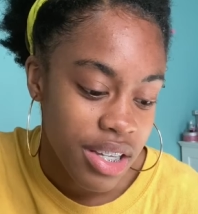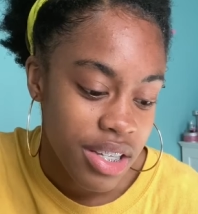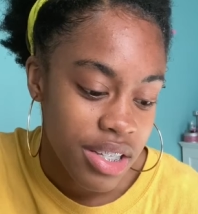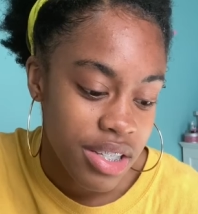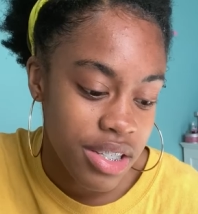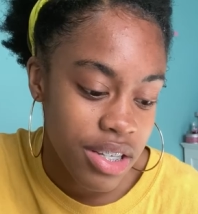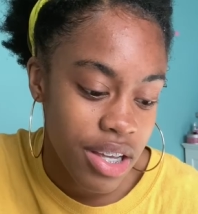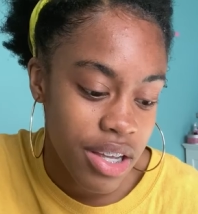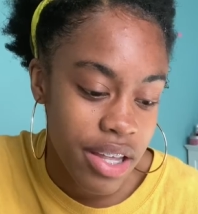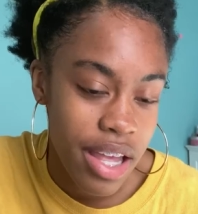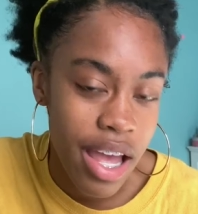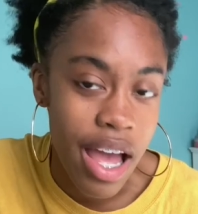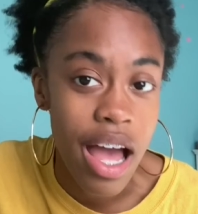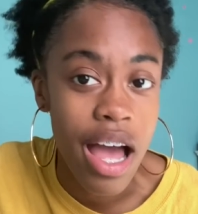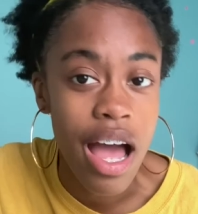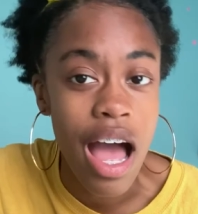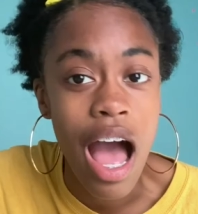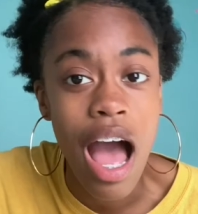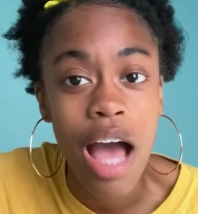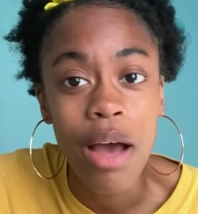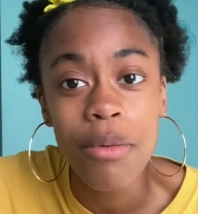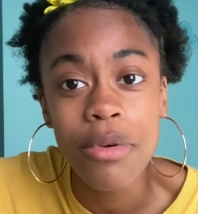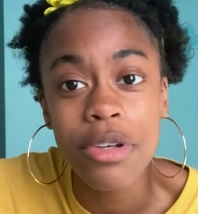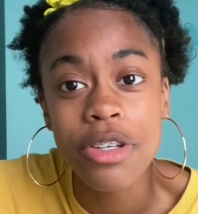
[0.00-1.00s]
So yeah,
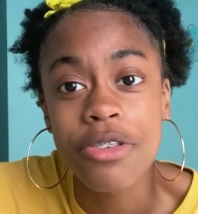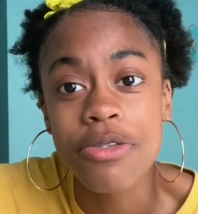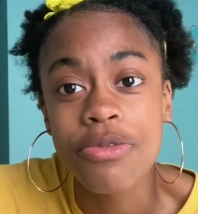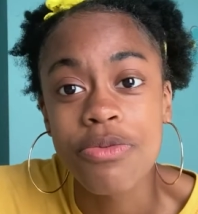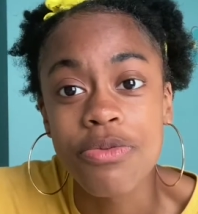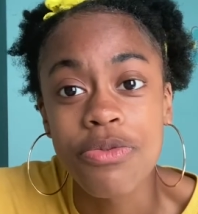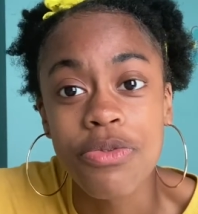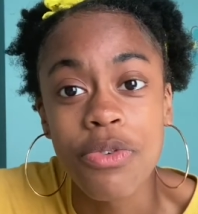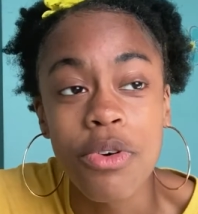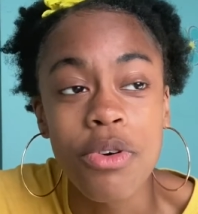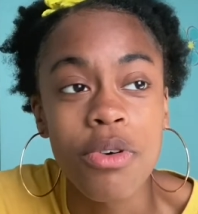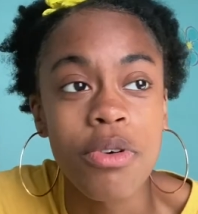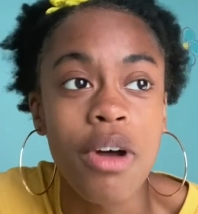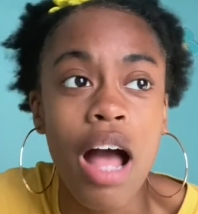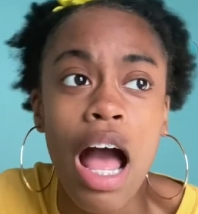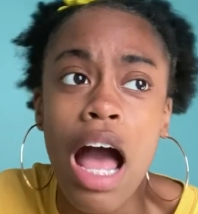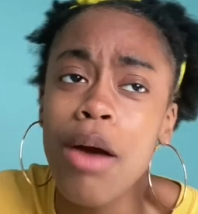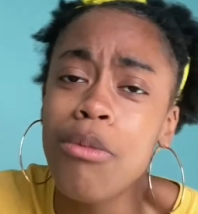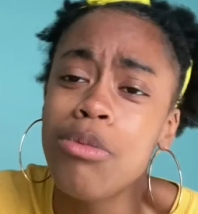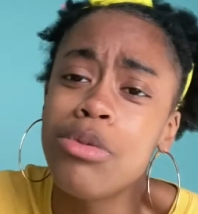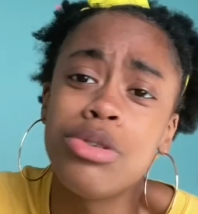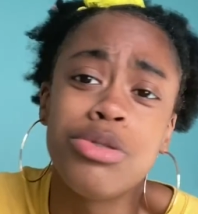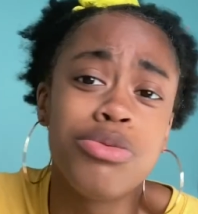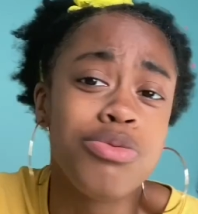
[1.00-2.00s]
I was full.
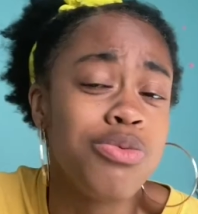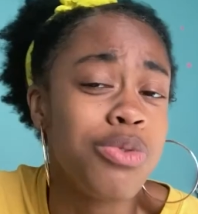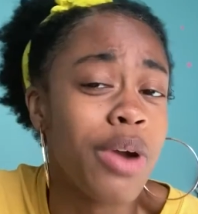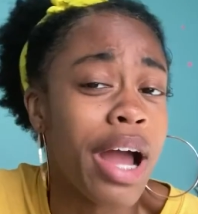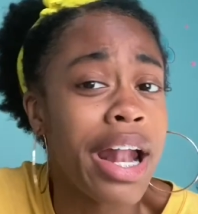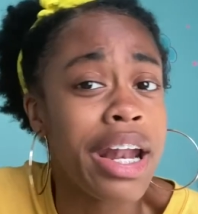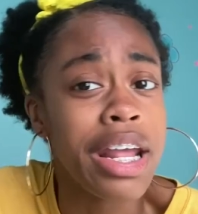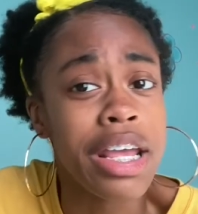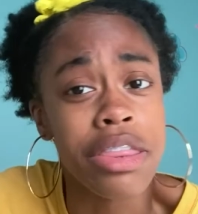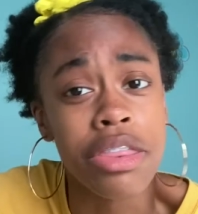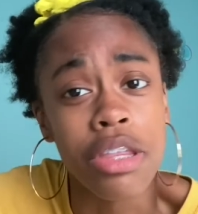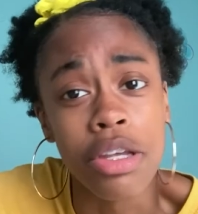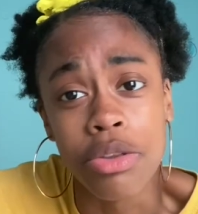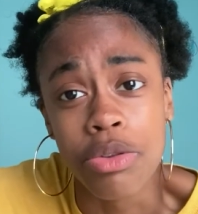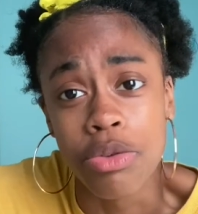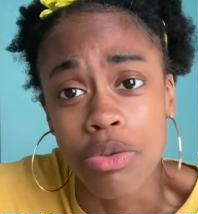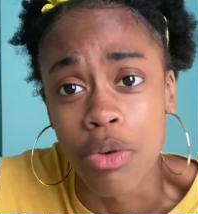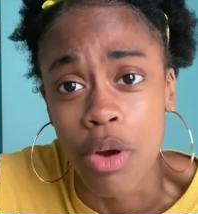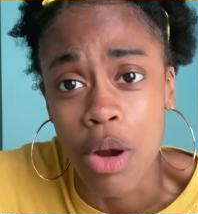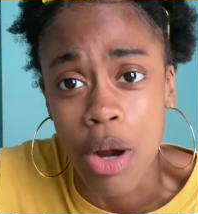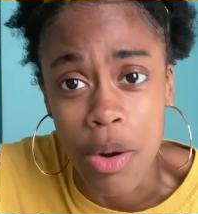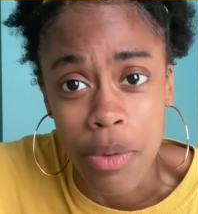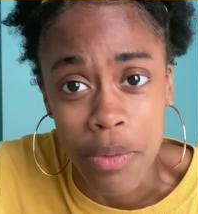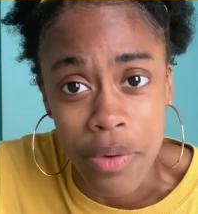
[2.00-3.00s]
I was ready to
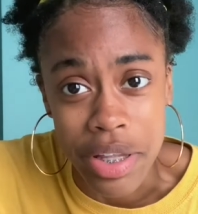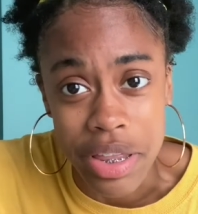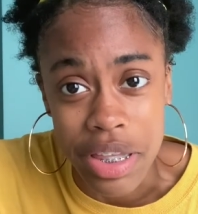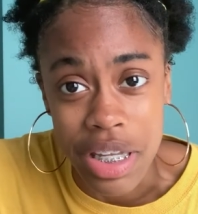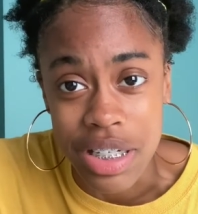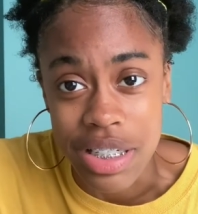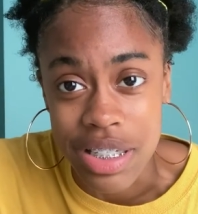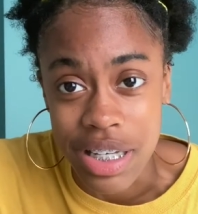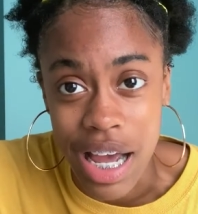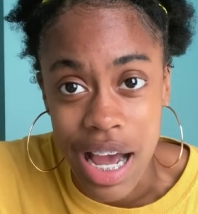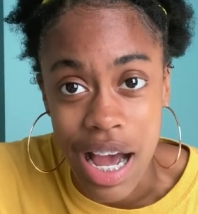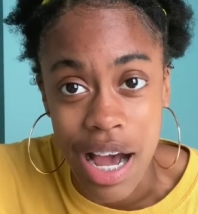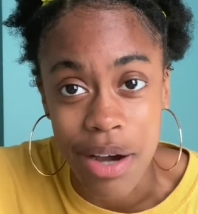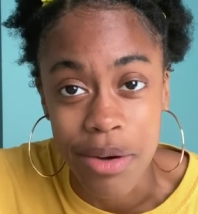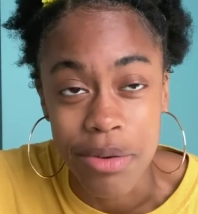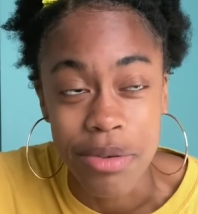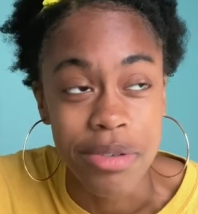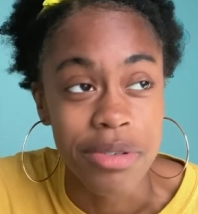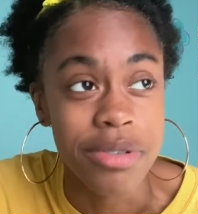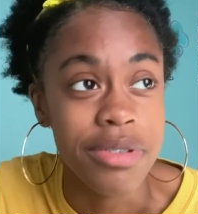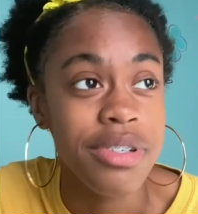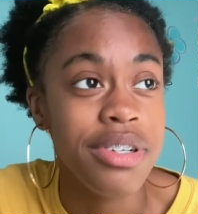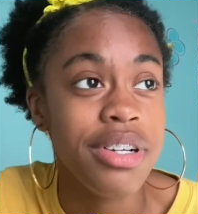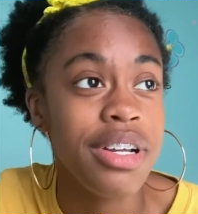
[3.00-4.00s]
throw in the
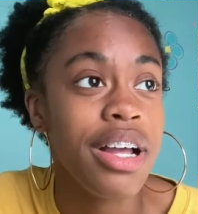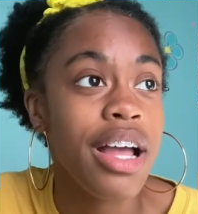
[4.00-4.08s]
towel.